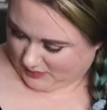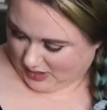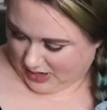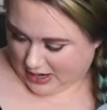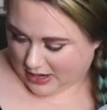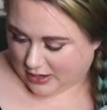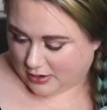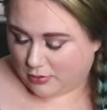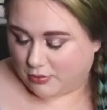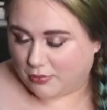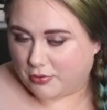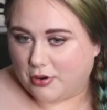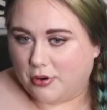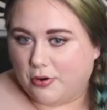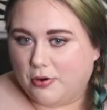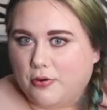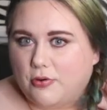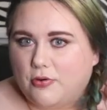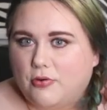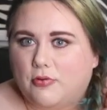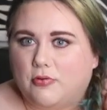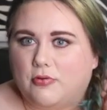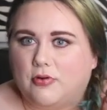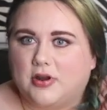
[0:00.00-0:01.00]
I don't
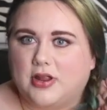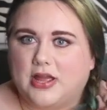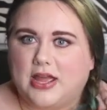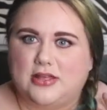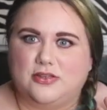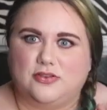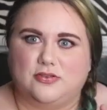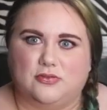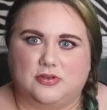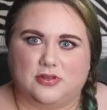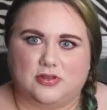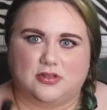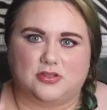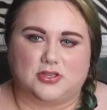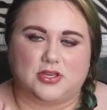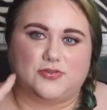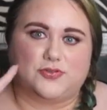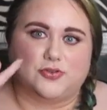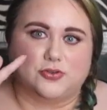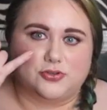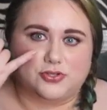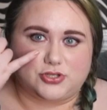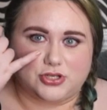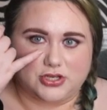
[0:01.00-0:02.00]
know, and you,
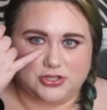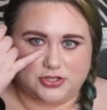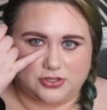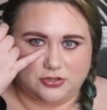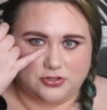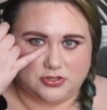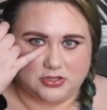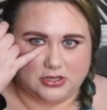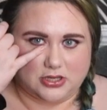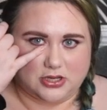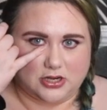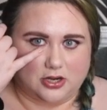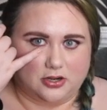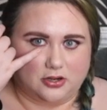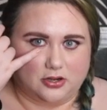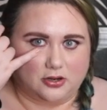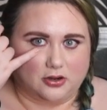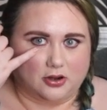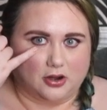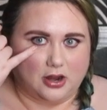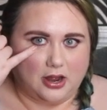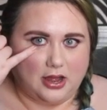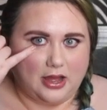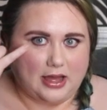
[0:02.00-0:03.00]
if you're just using it under
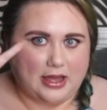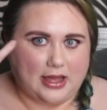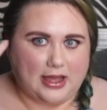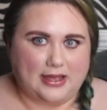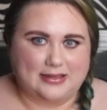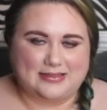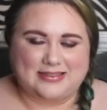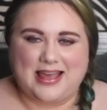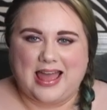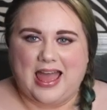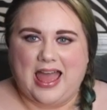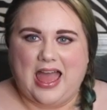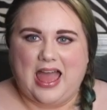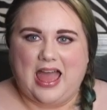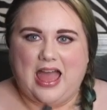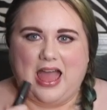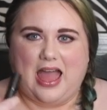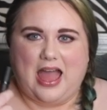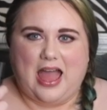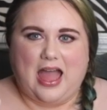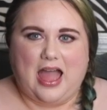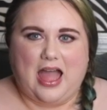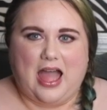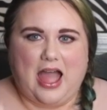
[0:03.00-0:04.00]
your eyes,
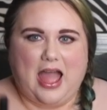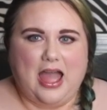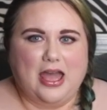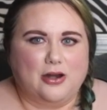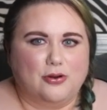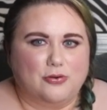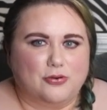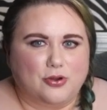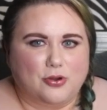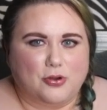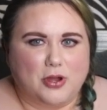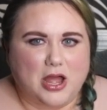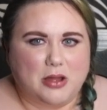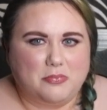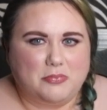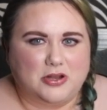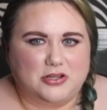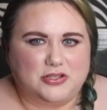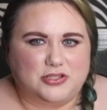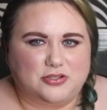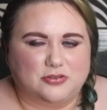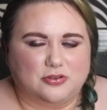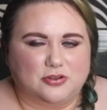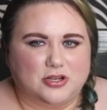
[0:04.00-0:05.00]
I don't know how
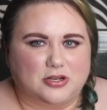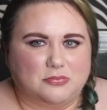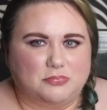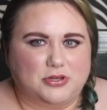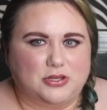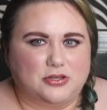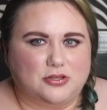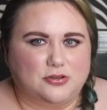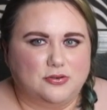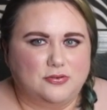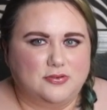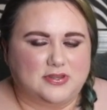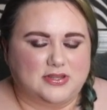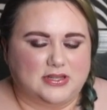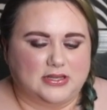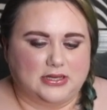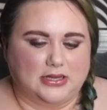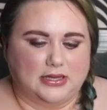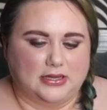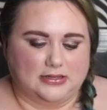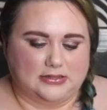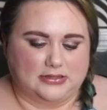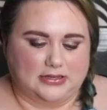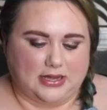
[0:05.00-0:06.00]
much you're gonna be
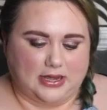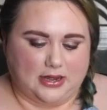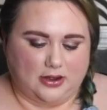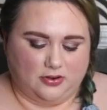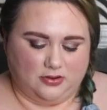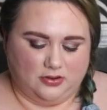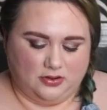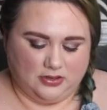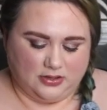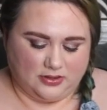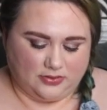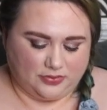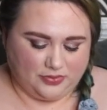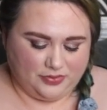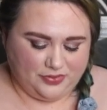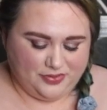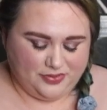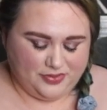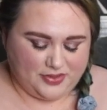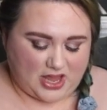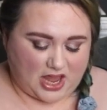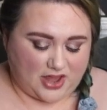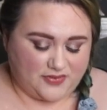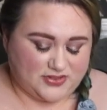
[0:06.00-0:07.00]
using it now.
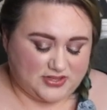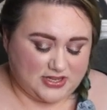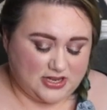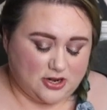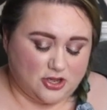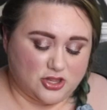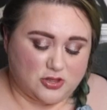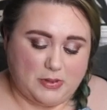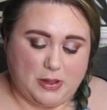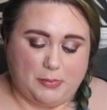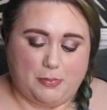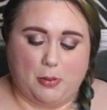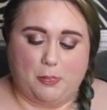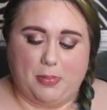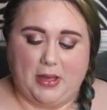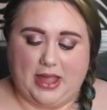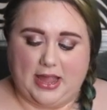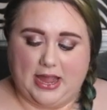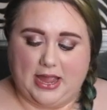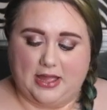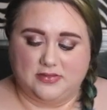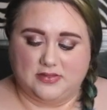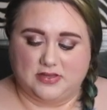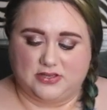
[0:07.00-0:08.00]
I've seen other people
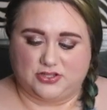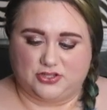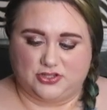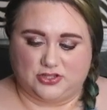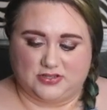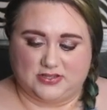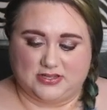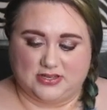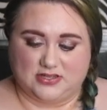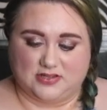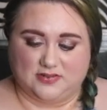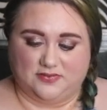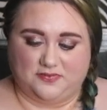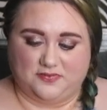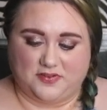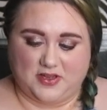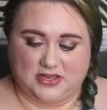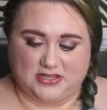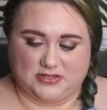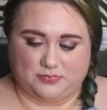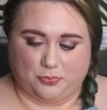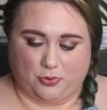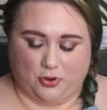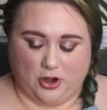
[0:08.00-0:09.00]
pan this just as a
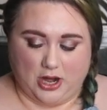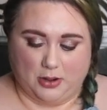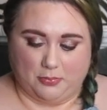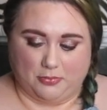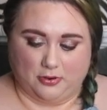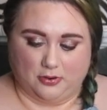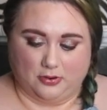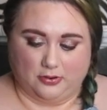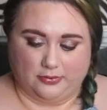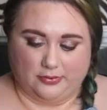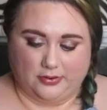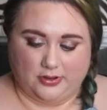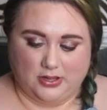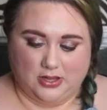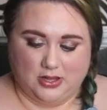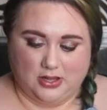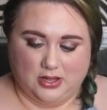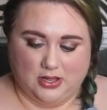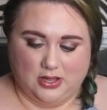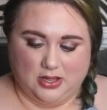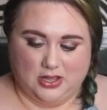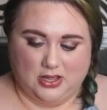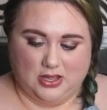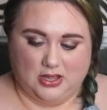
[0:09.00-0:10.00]
face primer
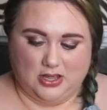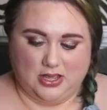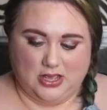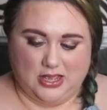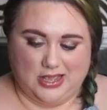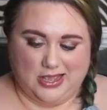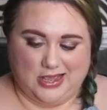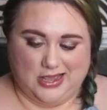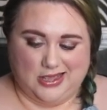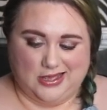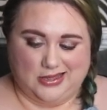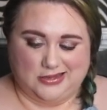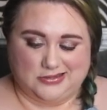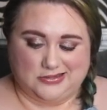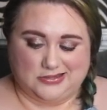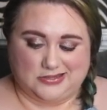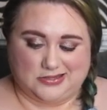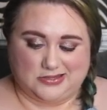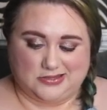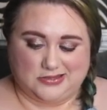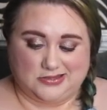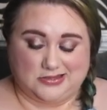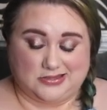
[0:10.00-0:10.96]
and